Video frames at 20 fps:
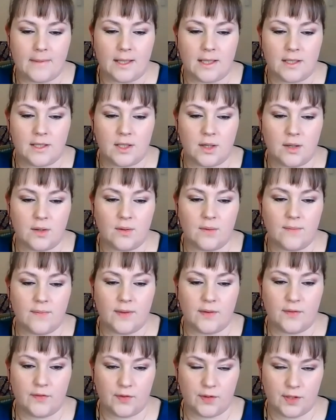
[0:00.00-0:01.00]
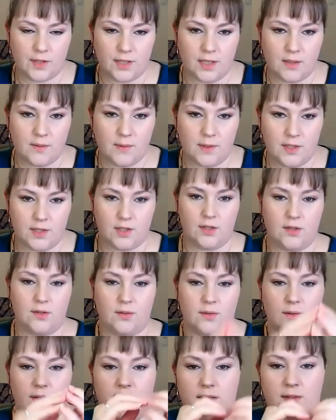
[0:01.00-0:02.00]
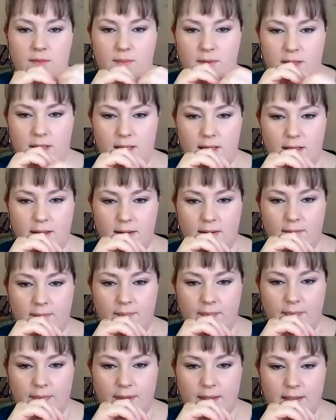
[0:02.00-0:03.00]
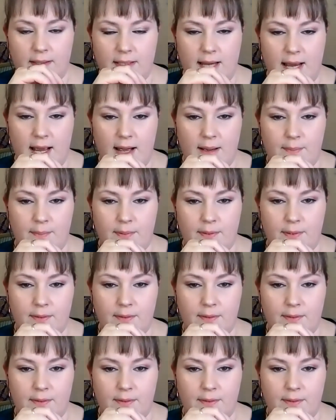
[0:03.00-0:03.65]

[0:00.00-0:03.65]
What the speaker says: So the first thing we do is we tap